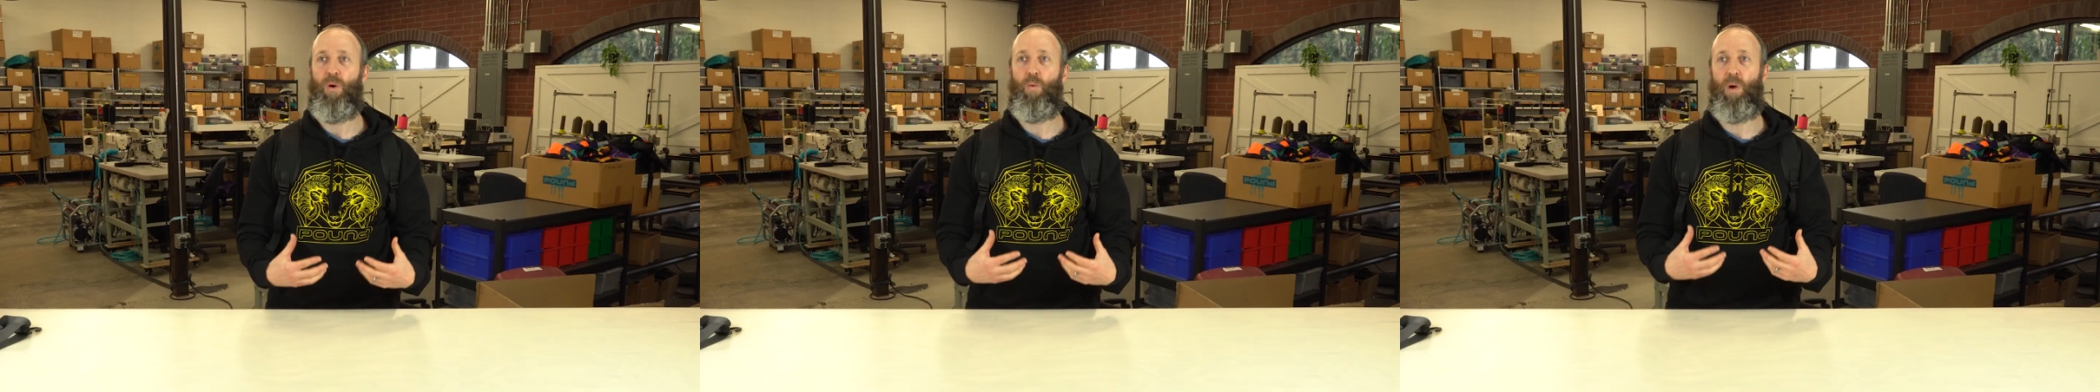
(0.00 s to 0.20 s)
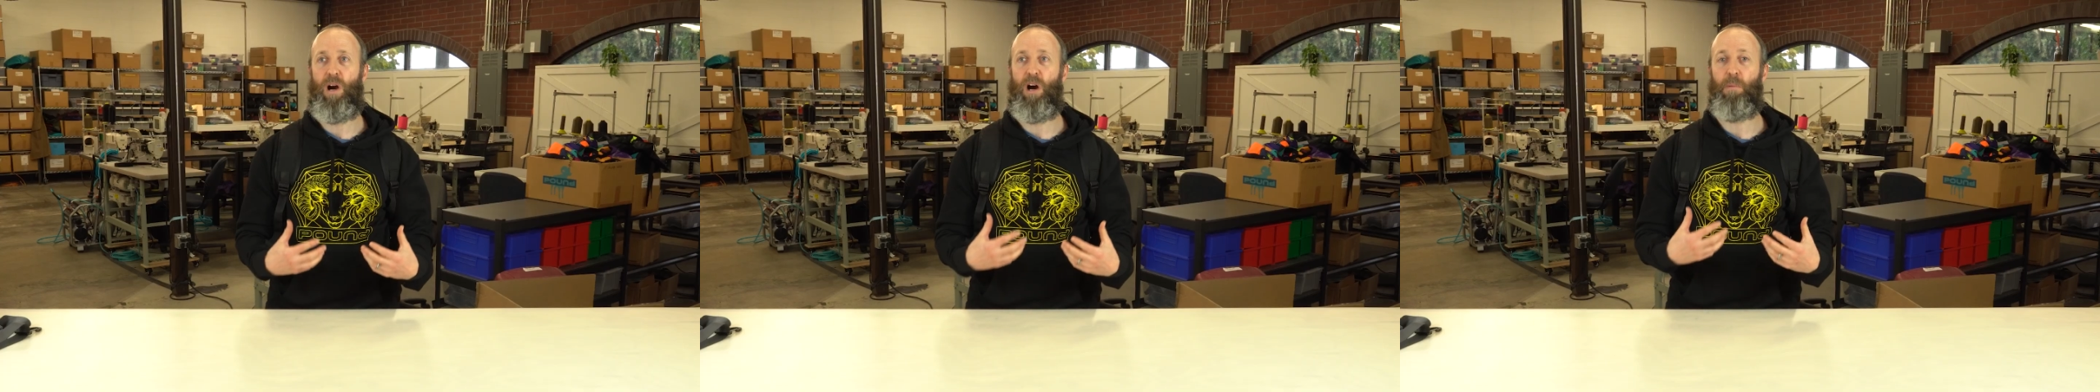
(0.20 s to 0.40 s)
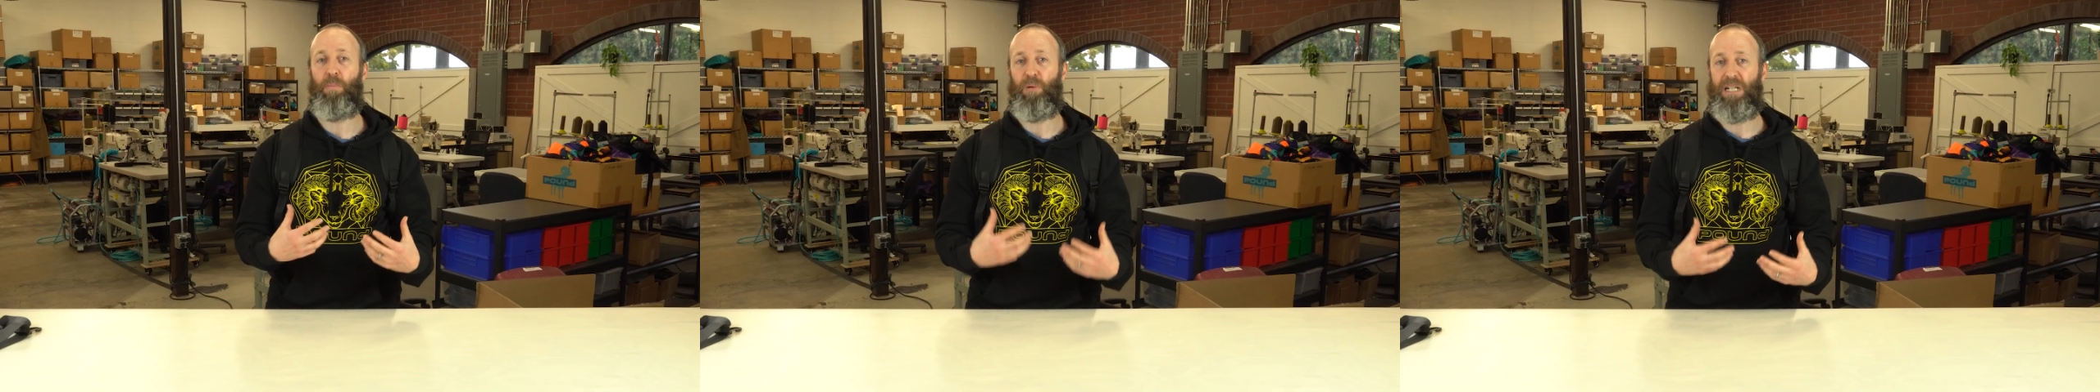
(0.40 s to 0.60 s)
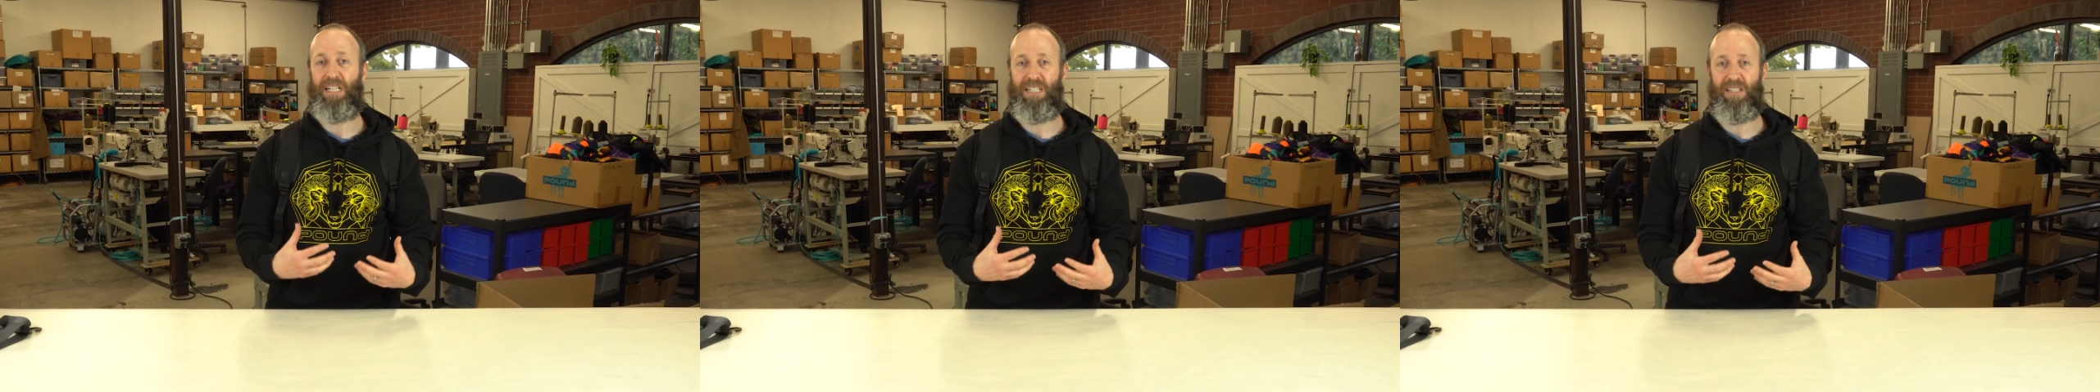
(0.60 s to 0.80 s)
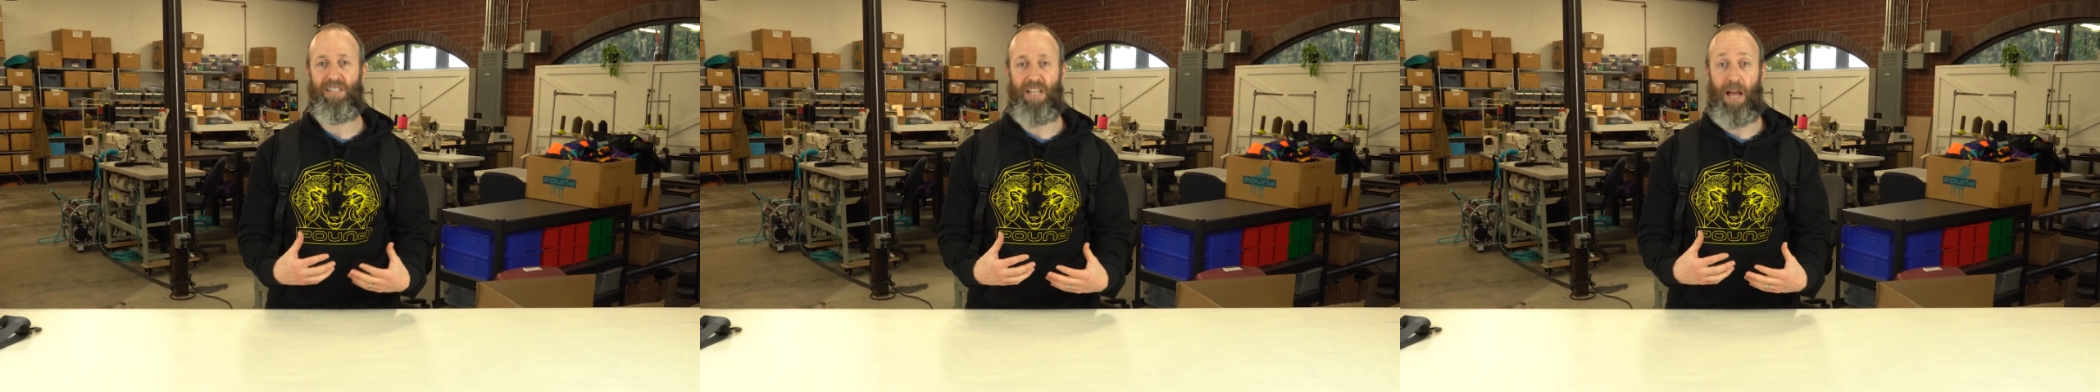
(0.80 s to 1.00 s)
where our
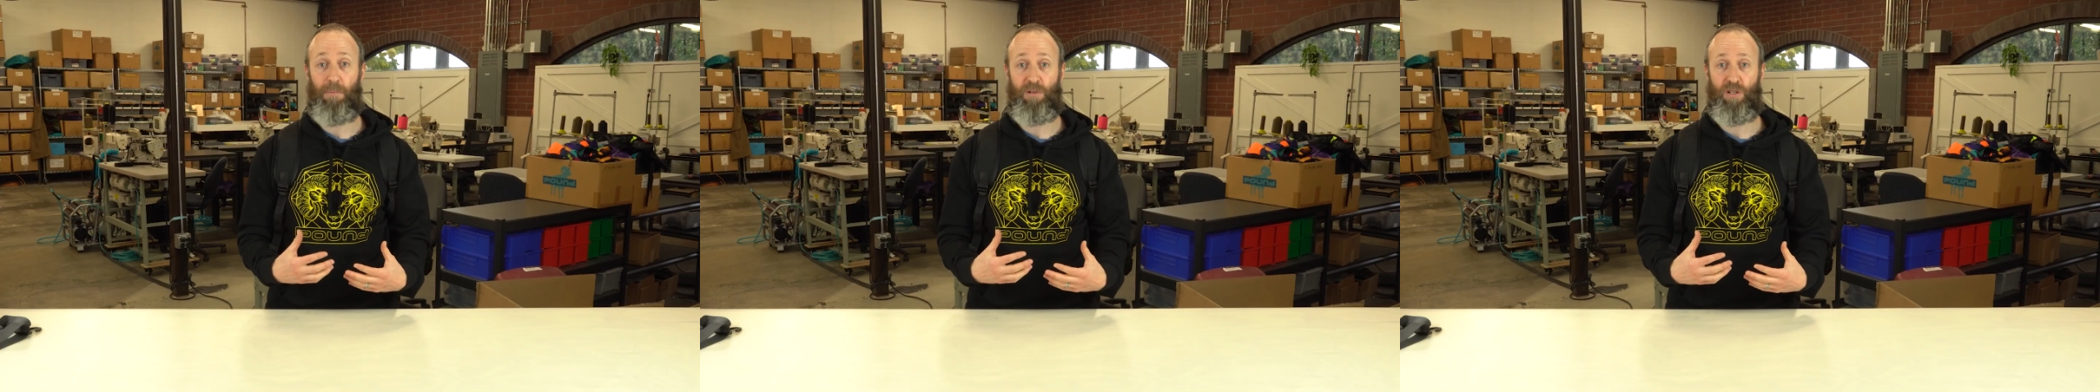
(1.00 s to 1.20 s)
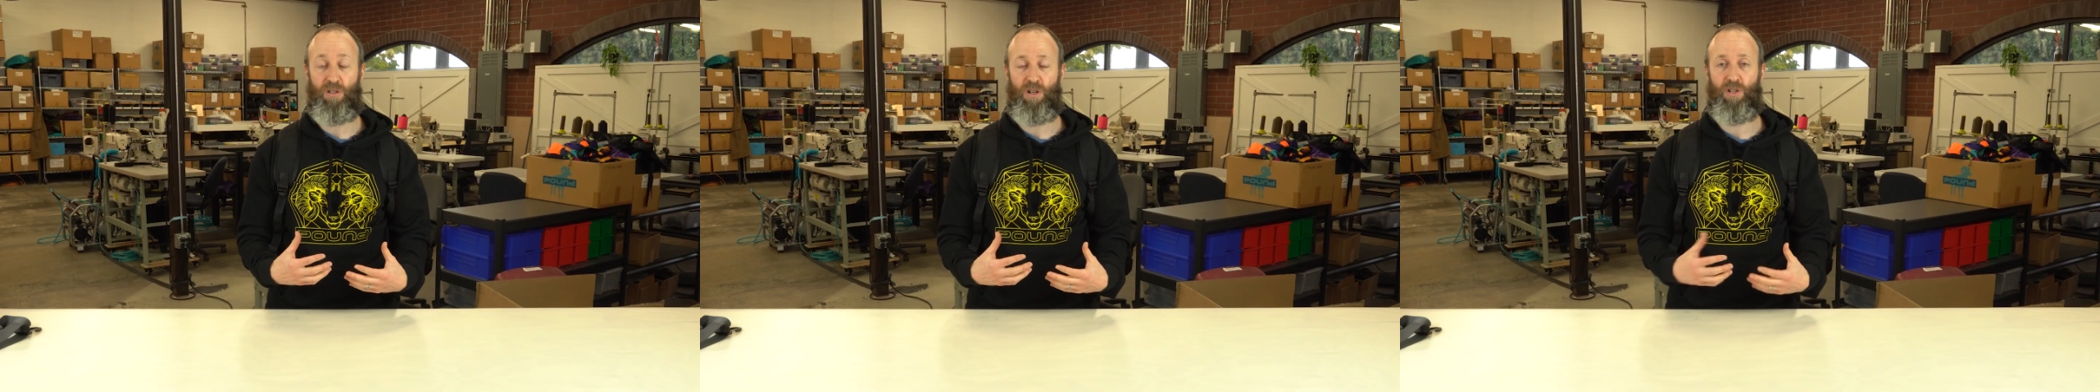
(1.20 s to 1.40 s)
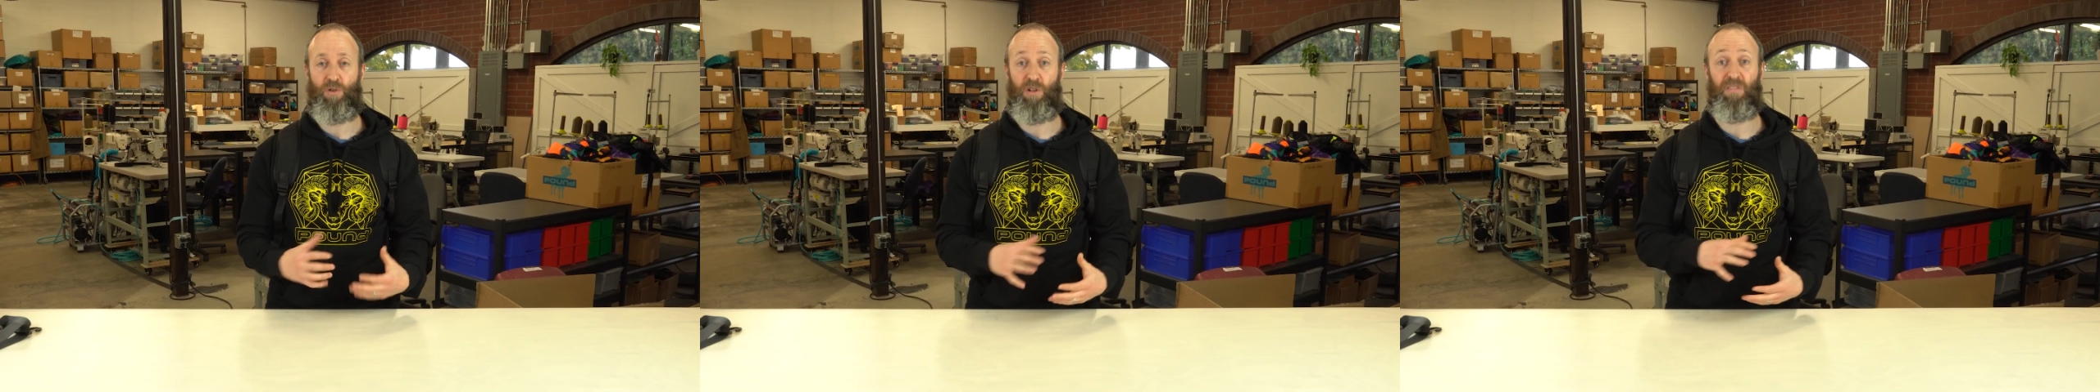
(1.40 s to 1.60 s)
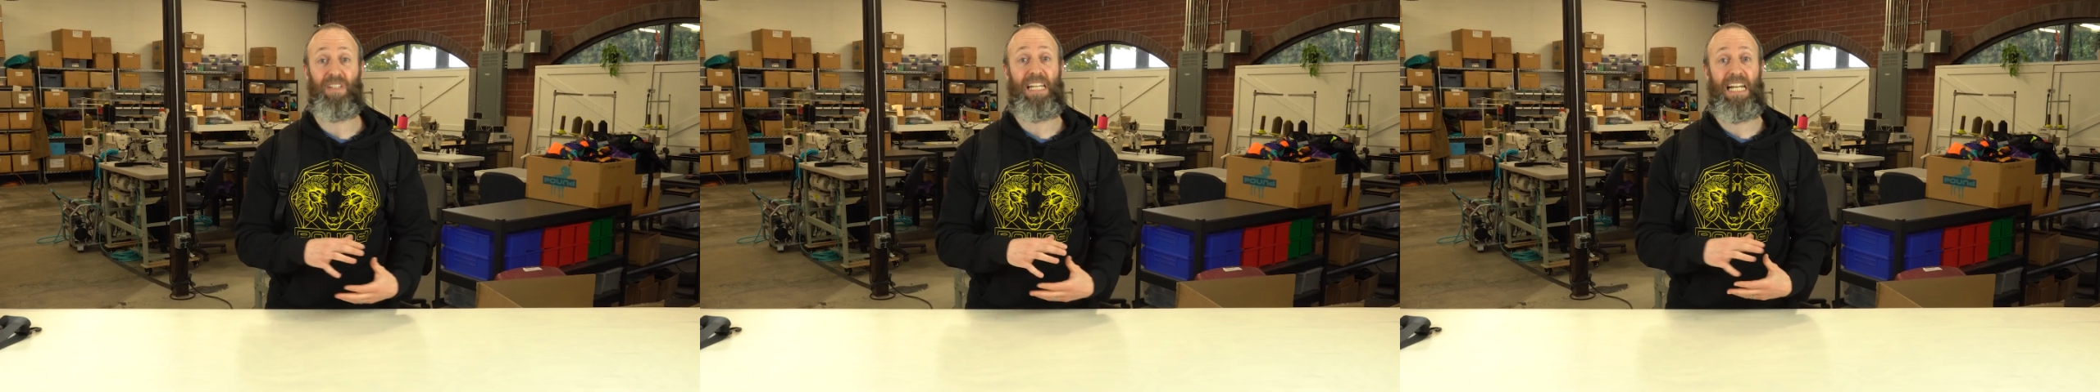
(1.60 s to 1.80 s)
preconceptions are sort of